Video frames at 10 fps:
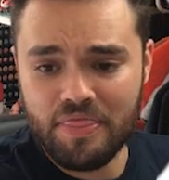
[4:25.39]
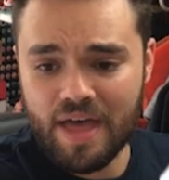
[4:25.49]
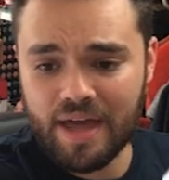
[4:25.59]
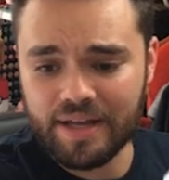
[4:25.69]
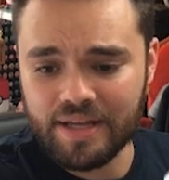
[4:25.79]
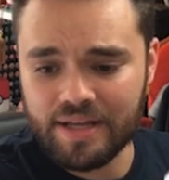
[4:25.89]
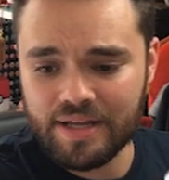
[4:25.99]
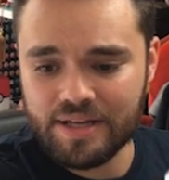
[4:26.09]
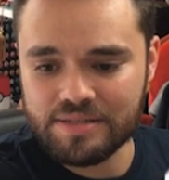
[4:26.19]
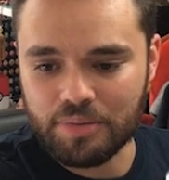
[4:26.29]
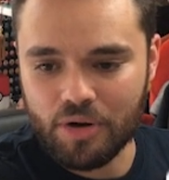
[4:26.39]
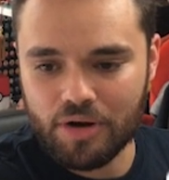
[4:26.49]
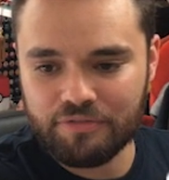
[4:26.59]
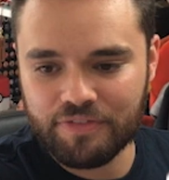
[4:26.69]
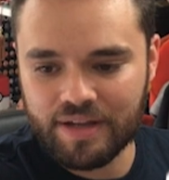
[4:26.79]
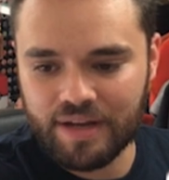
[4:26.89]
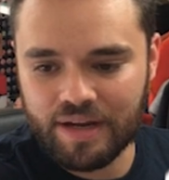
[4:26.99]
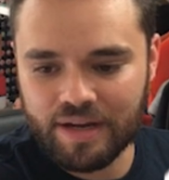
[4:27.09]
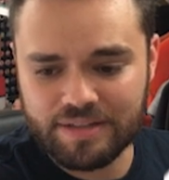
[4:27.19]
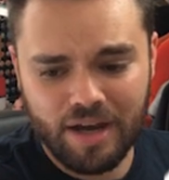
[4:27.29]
That is perfect.